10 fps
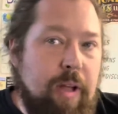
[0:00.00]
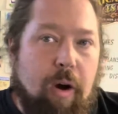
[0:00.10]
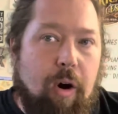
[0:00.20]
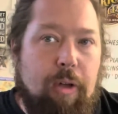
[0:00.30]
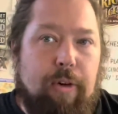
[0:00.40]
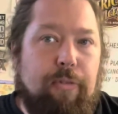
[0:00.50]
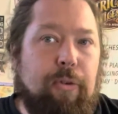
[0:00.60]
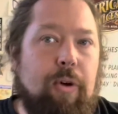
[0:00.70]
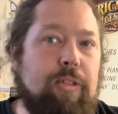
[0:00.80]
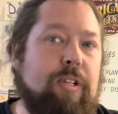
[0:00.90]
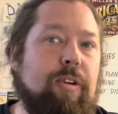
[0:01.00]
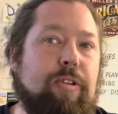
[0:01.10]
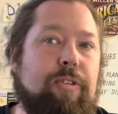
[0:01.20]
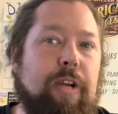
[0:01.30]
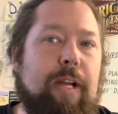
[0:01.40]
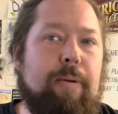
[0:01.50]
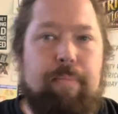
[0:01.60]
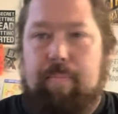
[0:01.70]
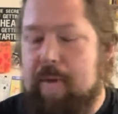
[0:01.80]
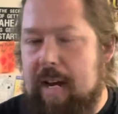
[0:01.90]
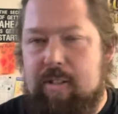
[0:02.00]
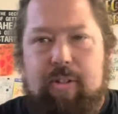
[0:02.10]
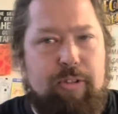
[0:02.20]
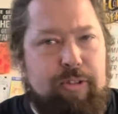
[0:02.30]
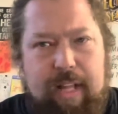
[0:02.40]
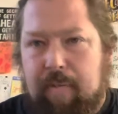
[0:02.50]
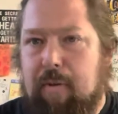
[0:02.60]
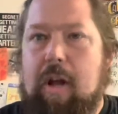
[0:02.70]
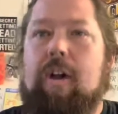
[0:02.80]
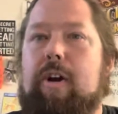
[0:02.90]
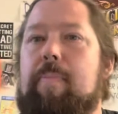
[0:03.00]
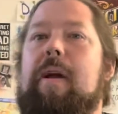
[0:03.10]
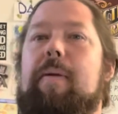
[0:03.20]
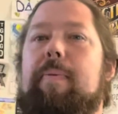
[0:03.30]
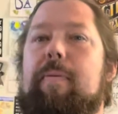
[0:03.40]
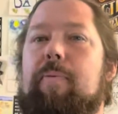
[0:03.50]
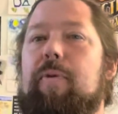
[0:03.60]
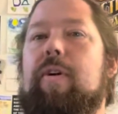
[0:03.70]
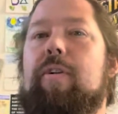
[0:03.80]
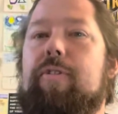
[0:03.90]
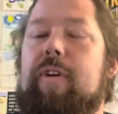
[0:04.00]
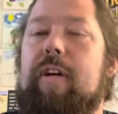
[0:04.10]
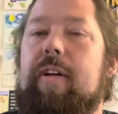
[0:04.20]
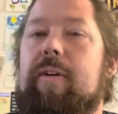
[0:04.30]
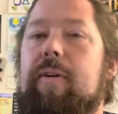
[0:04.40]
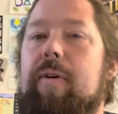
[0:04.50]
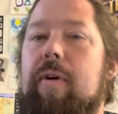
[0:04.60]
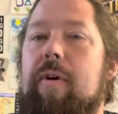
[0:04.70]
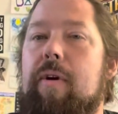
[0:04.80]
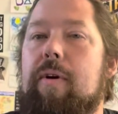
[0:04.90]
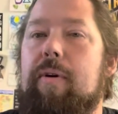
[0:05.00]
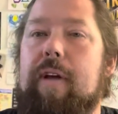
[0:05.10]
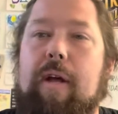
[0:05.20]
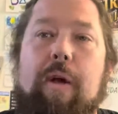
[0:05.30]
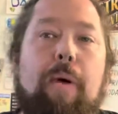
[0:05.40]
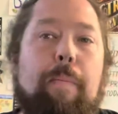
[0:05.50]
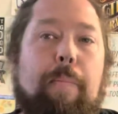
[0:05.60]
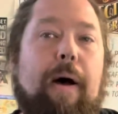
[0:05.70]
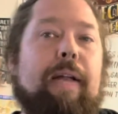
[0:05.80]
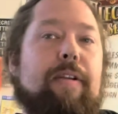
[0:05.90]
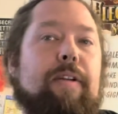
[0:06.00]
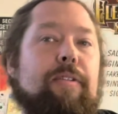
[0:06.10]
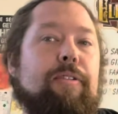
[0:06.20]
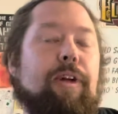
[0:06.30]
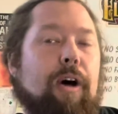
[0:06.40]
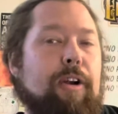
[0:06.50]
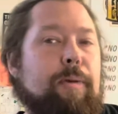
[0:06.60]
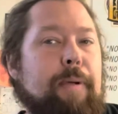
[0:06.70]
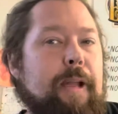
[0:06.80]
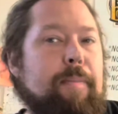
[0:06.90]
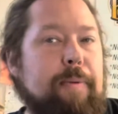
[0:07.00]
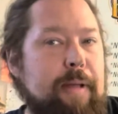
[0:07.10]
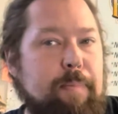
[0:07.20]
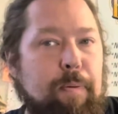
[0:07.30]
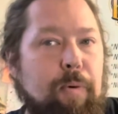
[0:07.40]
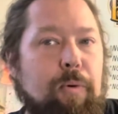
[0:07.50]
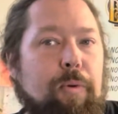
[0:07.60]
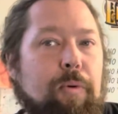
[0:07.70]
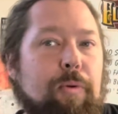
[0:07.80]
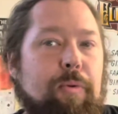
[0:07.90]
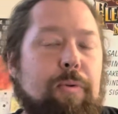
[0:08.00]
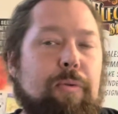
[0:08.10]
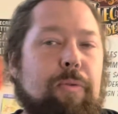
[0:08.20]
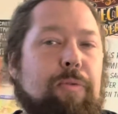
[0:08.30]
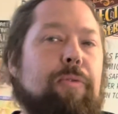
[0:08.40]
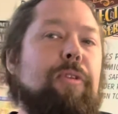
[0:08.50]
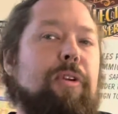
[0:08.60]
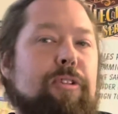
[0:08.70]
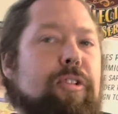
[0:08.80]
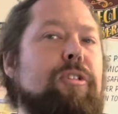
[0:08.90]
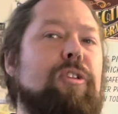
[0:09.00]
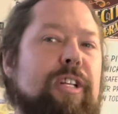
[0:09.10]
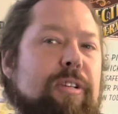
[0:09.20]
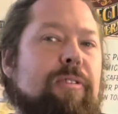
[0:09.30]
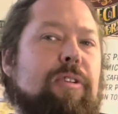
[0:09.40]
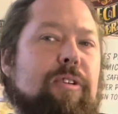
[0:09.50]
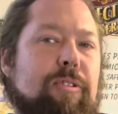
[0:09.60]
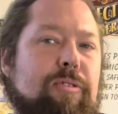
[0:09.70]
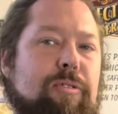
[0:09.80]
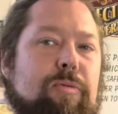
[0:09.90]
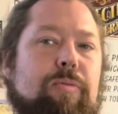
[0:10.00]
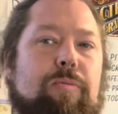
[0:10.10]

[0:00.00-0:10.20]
Are there flaws in our trade? Yes, there's definitely underpaid people in our trade. Okay, but the underpaid people, there's usually there's